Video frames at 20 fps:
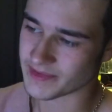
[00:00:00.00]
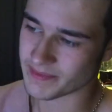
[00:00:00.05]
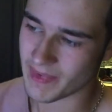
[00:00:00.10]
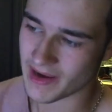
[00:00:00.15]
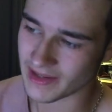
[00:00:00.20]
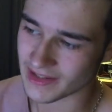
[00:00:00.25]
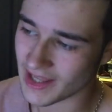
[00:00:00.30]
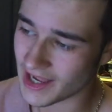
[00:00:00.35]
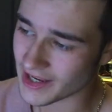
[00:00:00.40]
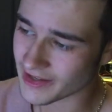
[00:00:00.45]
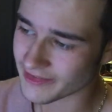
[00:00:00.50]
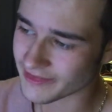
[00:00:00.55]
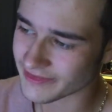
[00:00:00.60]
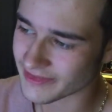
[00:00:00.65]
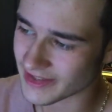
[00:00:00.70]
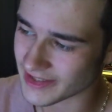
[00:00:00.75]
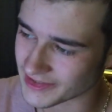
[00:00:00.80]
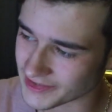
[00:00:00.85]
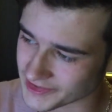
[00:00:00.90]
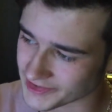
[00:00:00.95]
my life,
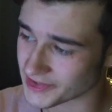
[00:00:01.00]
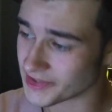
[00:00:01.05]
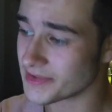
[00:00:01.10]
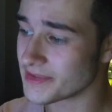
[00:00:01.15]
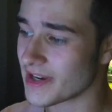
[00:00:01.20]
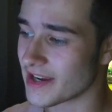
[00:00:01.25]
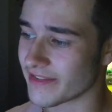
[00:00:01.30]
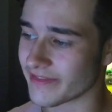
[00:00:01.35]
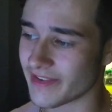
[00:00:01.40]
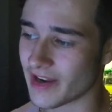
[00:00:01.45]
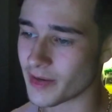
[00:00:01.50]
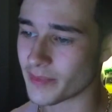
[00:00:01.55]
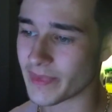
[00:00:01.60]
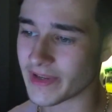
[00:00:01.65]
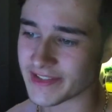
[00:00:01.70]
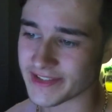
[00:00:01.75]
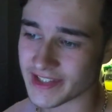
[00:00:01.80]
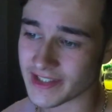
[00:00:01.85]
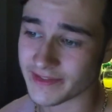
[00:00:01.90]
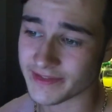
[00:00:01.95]
and soon I found
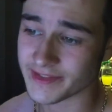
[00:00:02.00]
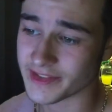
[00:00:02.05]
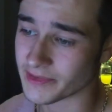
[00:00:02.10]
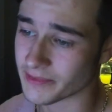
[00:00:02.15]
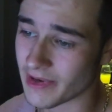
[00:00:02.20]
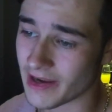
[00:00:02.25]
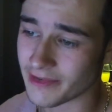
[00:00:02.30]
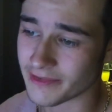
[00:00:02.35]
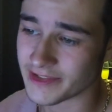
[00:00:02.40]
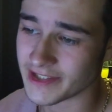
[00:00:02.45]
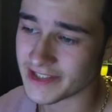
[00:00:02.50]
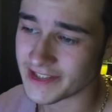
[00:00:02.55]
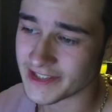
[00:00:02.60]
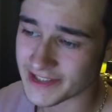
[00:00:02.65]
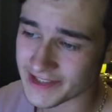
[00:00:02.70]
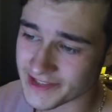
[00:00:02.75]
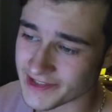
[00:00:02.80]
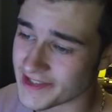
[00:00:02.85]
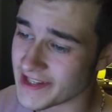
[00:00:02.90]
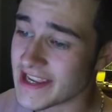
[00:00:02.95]
myself surrounded
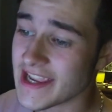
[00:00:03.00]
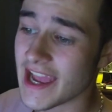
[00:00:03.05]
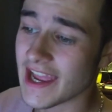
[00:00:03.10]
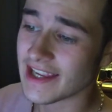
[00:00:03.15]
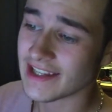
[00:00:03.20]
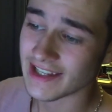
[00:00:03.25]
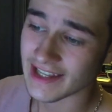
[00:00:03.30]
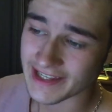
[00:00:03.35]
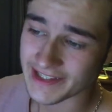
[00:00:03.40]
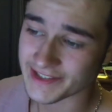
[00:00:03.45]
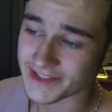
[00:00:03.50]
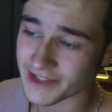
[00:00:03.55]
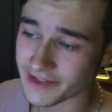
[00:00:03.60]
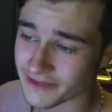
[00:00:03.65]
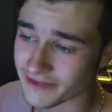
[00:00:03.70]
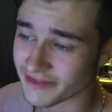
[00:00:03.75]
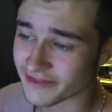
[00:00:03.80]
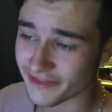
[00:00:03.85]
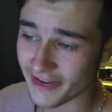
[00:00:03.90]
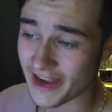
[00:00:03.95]
in D.A. Layton
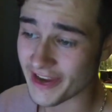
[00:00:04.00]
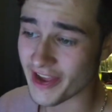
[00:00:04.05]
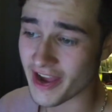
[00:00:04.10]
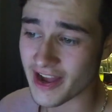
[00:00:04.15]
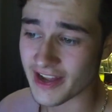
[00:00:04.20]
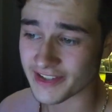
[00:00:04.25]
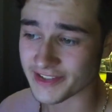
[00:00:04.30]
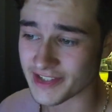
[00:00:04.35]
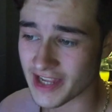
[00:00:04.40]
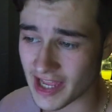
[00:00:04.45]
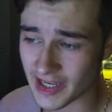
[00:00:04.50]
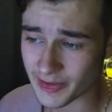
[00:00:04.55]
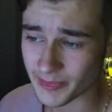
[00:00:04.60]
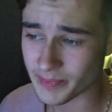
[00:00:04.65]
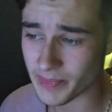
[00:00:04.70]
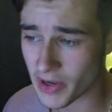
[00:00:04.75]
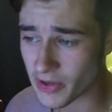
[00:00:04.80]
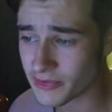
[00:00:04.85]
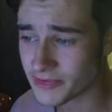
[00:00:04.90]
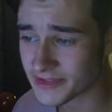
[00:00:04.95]
fan art and
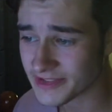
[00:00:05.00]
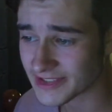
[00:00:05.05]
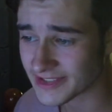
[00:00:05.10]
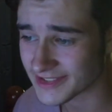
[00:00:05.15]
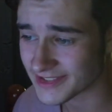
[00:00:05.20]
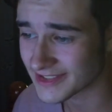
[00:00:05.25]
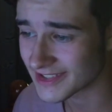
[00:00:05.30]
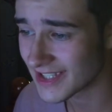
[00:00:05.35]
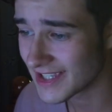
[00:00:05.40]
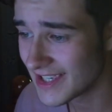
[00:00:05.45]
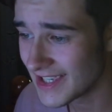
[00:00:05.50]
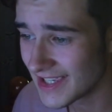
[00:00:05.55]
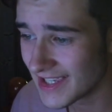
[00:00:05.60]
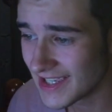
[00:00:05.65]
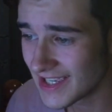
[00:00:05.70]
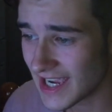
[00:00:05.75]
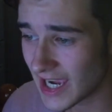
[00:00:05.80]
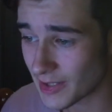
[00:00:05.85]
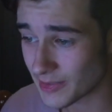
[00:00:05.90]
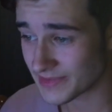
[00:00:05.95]
posters.
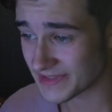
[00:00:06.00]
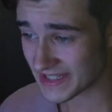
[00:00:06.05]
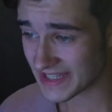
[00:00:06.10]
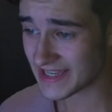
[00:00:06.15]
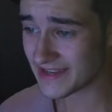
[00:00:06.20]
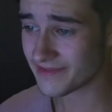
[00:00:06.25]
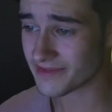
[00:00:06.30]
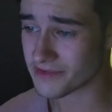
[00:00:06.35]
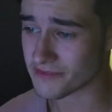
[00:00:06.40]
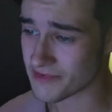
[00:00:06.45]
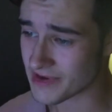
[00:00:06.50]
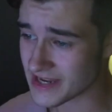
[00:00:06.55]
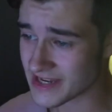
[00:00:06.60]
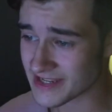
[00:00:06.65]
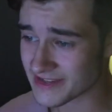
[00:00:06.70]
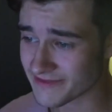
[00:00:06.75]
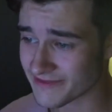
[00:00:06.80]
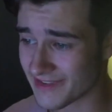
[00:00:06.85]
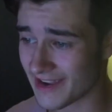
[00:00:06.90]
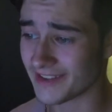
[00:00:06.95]
I was even
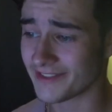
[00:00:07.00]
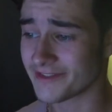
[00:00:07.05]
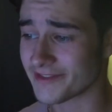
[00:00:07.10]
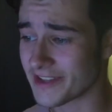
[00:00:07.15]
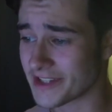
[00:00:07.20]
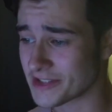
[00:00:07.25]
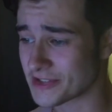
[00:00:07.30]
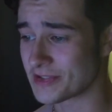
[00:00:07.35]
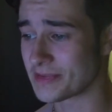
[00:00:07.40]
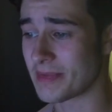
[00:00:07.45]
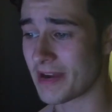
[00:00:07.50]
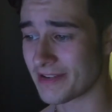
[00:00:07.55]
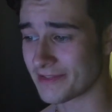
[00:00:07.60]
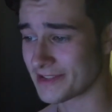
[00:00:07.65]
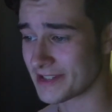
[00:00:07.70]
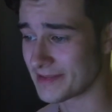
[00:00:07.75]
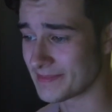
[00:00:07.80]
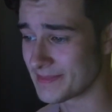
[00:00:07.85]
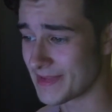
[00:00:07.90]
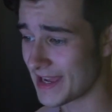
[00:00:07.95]
reading fan fiction about
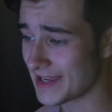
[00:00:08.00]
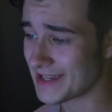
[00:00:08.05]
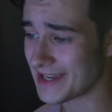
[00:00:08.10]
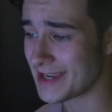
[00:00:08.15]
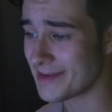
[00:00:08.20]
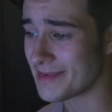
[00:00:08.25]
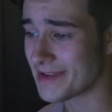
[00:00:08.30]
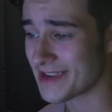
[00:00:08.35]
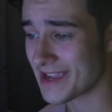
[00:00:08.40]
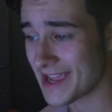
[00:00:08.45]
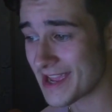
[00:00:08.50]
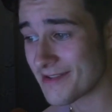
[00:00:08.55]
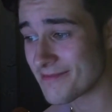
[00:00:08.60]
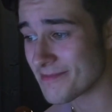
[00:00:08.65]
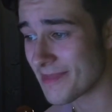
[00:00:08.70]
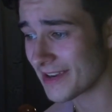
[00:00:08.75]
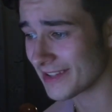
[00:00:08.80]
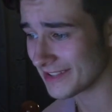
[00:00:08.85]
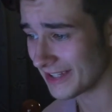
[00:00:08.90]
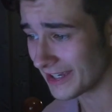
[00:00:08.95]
him, and he became
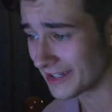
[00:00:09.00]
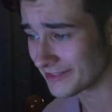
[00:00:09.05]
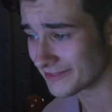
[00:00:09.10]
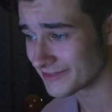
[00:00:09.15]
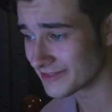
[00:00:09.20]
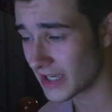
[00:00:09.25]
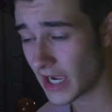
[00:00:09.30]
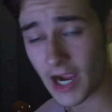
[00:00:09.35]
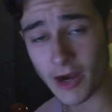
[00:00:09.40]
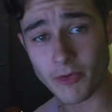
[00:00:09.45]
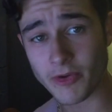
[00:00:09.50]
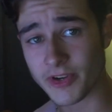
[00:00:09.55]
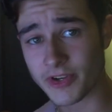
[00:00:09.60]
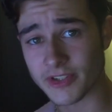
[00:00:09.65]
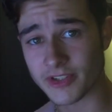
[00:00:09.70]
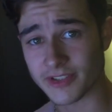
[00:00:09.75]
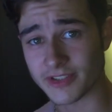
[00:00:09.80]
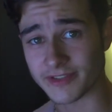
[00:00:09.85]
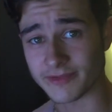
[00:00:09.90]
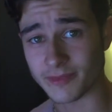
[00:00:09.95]
my life. I want to
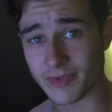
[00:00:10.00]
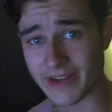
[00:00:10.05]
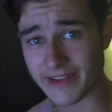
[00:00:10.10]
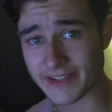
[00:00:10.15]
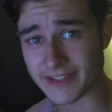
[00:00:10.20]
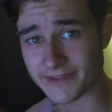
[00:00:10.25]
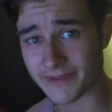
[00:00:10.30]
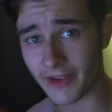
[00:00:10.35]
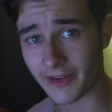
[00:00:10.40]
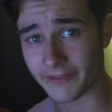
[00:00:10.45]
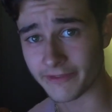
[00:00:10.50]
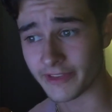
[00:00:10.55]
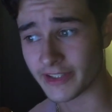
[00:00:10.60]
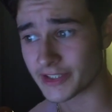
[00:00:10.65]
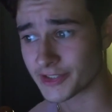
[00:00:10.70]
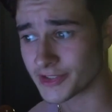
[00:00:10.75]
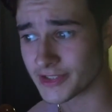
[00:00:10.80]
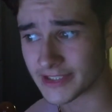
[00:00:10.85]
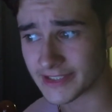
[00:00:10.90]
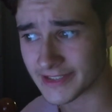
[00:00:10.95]
know where this fan
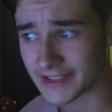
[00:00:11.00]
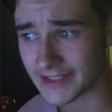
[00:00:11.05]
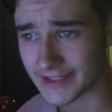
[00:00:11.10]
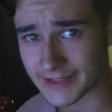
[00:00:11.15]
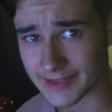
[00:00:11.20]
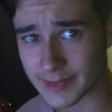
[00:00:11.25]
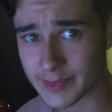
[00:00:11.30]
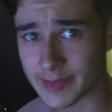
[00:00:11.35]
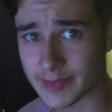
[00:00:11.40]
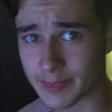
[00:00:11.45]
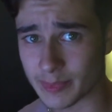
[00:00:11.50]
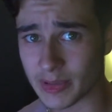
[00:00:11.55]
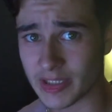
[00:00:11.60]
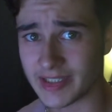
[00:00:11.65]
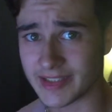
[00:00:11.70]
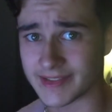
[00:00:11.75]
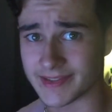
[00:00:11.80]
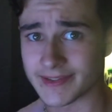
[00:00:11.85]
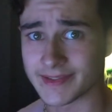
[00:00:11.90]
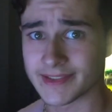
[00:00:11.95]
fiction exists.
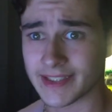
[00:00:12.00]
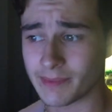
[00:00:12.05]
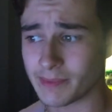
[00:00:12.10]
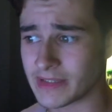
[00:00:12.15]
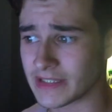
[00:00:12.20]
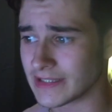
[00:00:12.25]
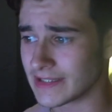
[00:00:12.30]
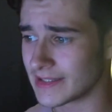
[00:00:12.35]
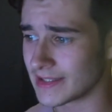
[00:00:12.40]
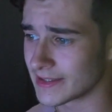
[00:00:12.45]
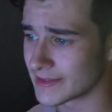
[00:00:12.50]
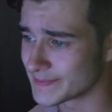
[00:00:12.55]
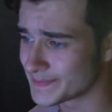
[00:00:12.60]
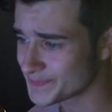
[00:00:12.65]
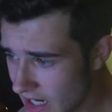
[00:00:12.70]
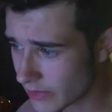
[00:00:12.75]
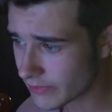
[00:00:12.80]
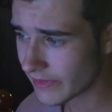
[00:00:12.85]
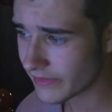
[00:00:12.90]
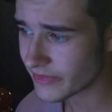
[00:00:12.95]
Please send me a link.
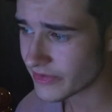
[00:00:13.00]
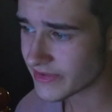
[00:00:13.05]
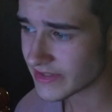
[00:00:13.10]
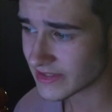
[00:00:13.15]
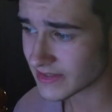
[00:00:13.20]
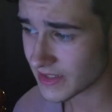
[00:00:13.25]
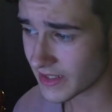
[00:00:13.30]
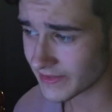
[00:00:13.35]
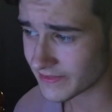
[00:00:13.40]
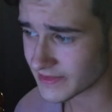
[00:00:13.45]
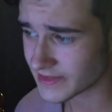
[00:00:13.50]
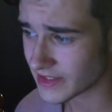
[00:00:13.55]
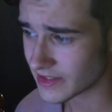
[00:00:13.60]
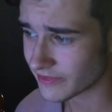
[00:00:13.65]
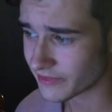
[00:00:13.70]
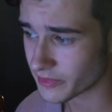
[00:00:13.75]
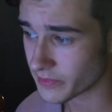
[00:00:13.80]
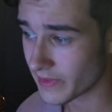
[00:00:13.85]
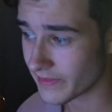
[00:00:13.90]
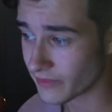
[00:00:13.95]
However, this lifestyle
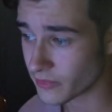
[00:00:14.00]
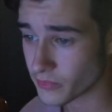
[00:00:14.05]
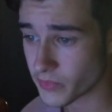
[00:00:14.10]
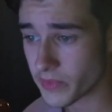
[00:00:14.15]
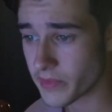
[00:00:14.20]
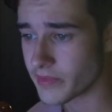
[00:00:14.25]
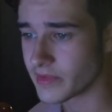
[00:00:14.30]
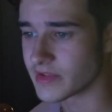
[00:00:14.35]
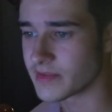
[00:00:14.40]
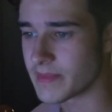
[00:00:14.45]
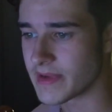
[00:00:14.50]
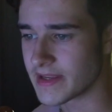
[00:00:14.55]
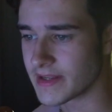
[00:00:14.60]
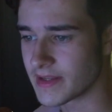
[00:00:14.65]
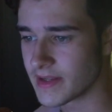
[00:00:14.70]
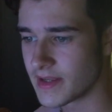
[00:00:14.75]
forever ruined me